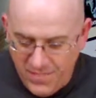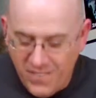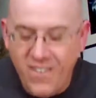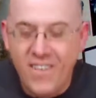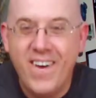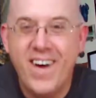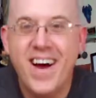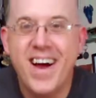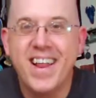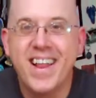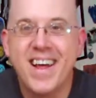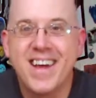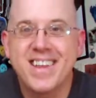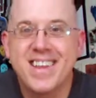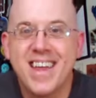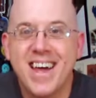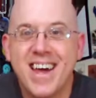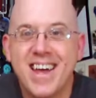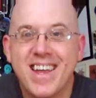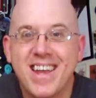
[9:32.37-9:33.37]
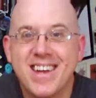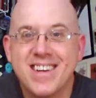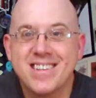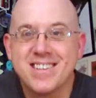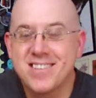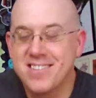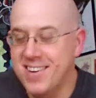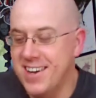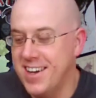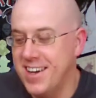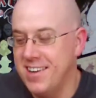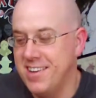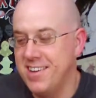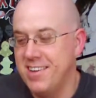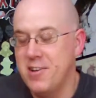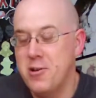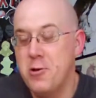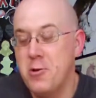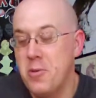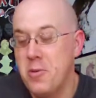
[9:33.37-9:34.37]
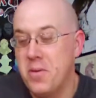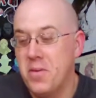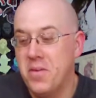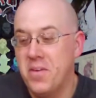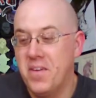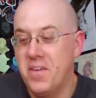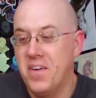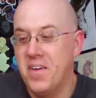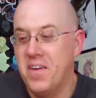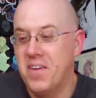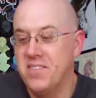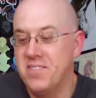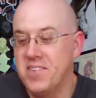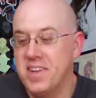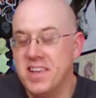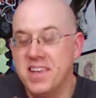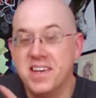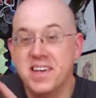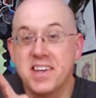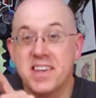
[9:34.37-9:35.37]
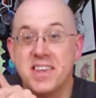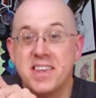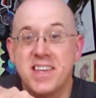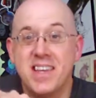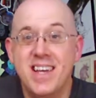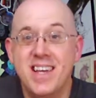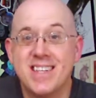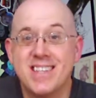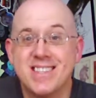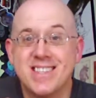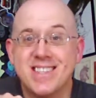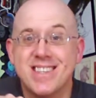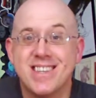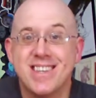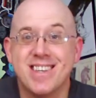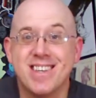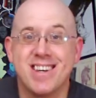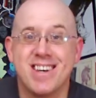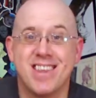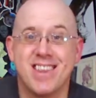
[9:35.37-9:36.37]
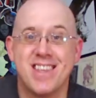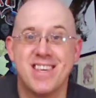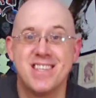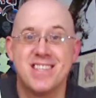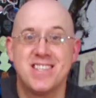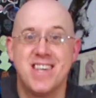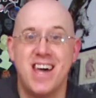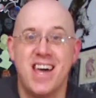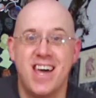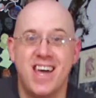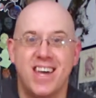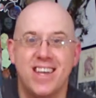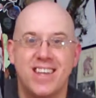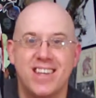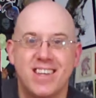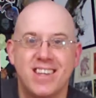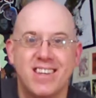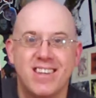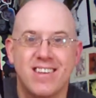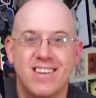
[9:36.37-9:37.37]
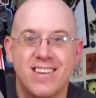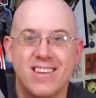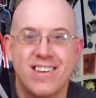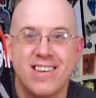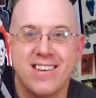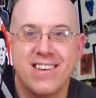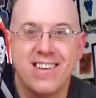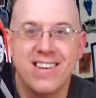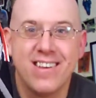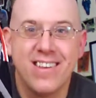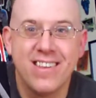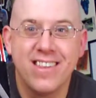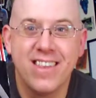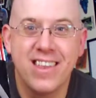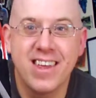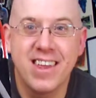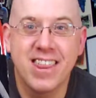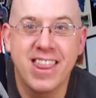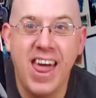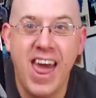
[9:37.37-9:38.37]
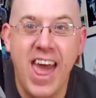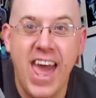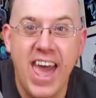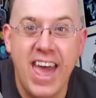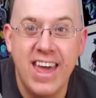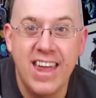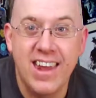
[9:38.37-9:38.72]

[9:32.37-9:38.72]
Oh, I like that. That is great. But look at this. Look at this side. Look at that.